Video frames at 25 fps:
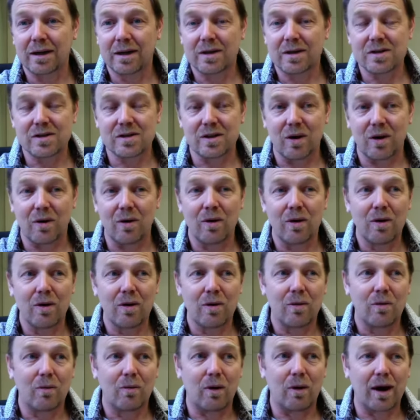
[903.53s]
So
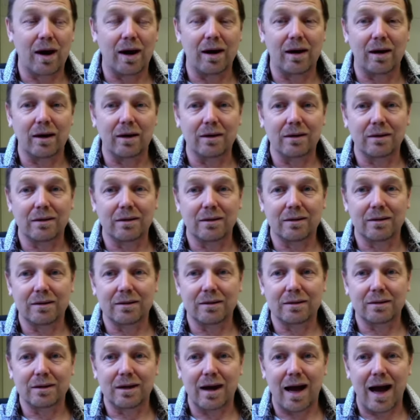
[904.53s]
while
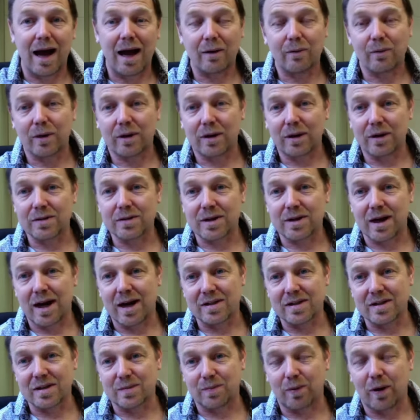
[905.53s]
aquaculture
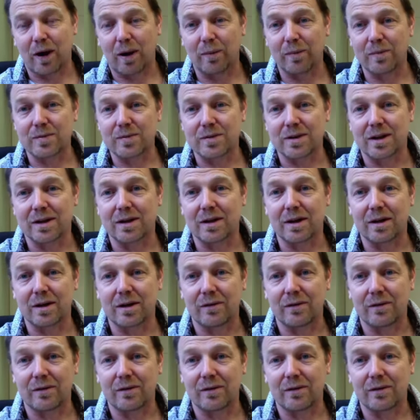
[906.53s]
has its problems in that